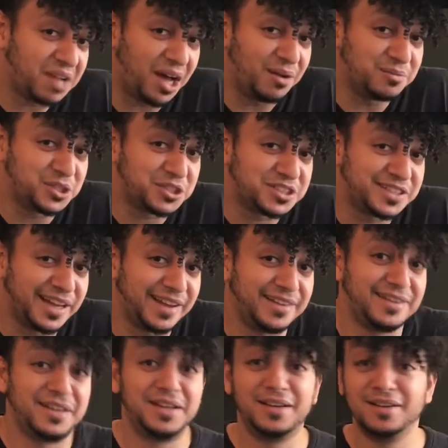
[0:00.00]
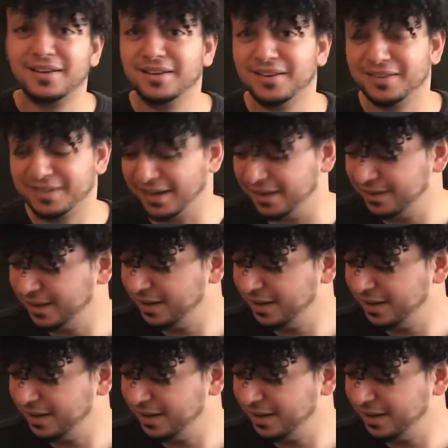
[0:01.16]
I'm just saying. Okay.